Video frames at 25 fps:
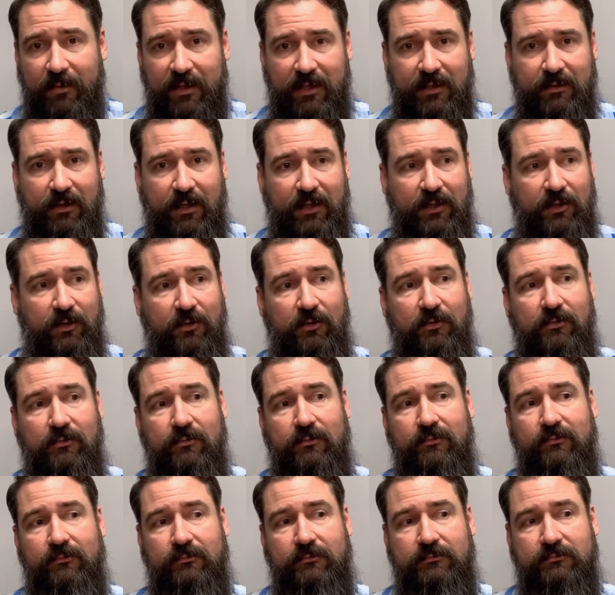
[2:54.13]
He
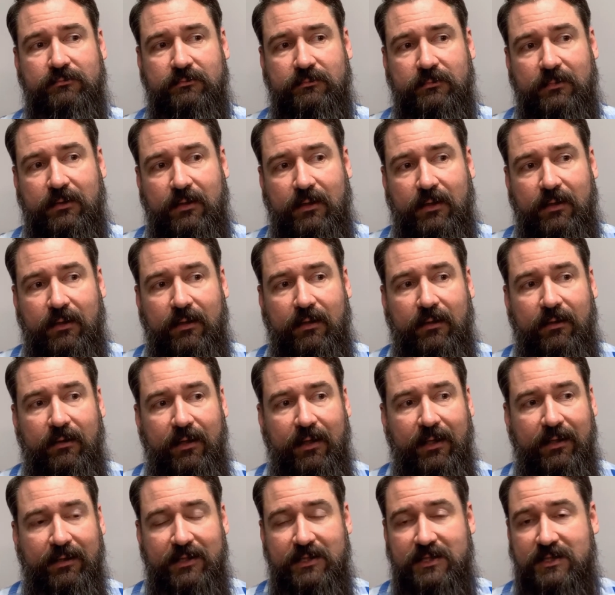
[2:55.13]
knew
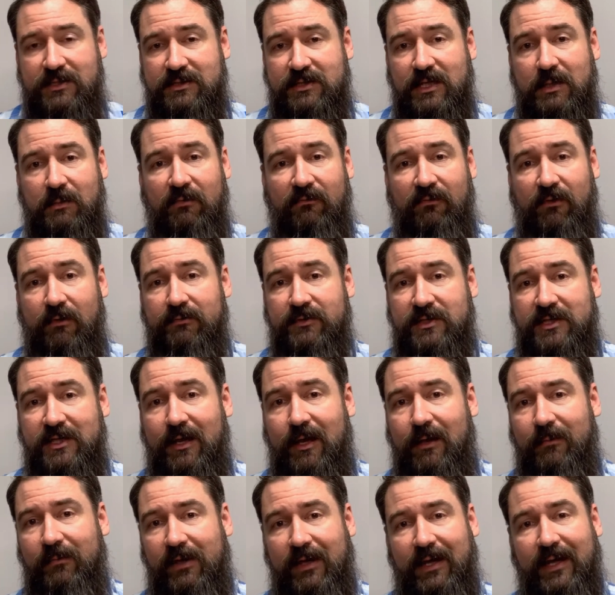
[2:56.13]
at least some of what was
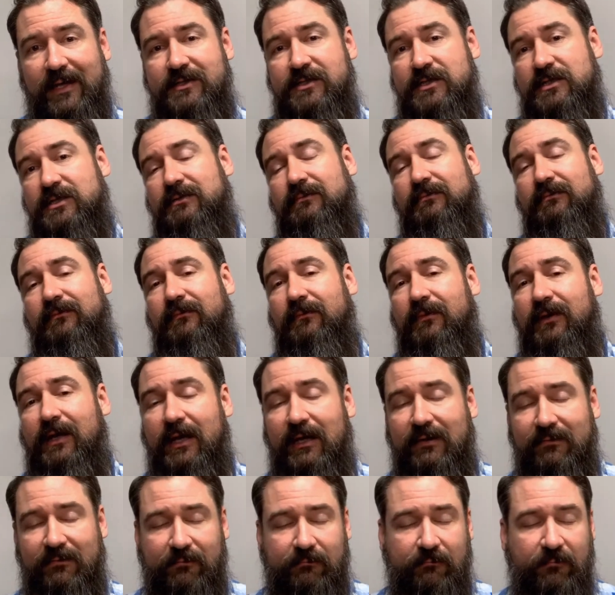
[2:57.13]
coming. I just
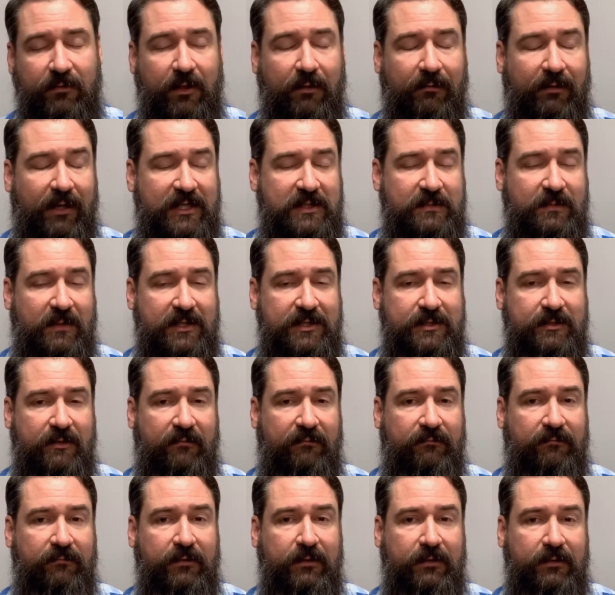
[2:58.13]
kind of, you know, ask
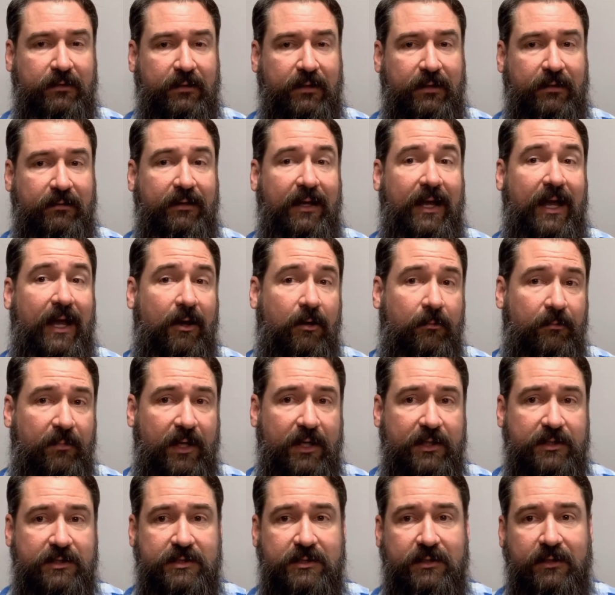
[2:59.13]
myself how
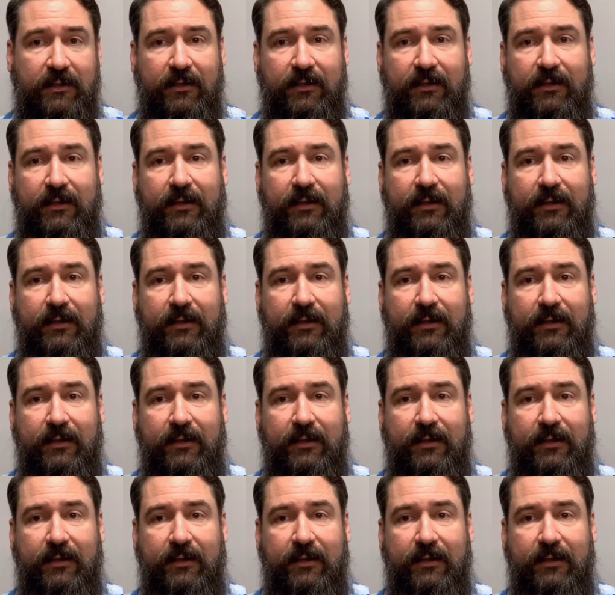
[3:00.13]
much.